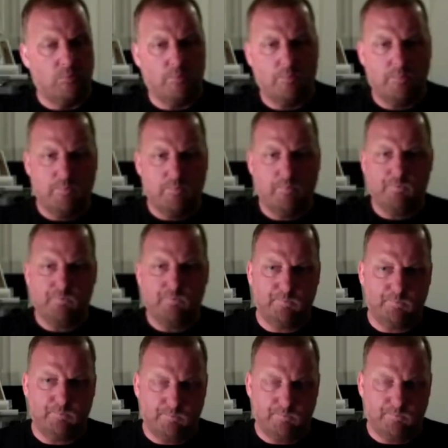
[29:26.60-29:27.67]

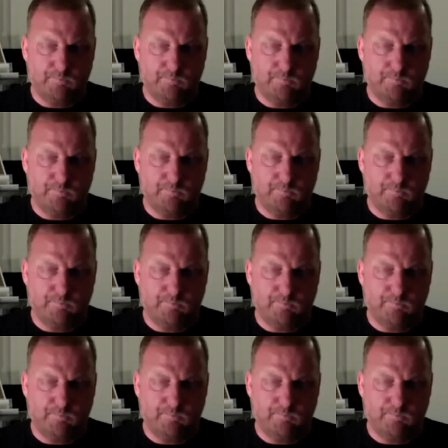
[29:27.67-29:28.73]

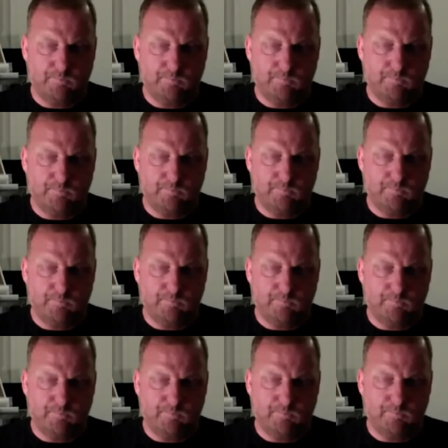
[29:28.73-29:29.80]

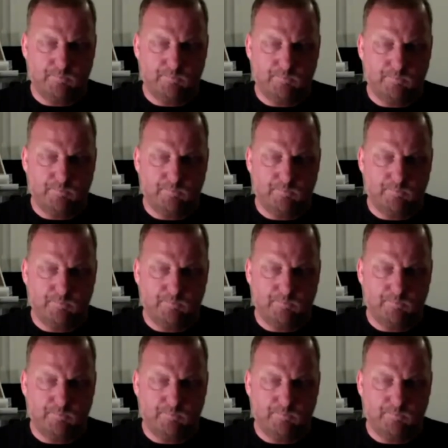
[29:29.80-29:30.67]
This person isn't speaking.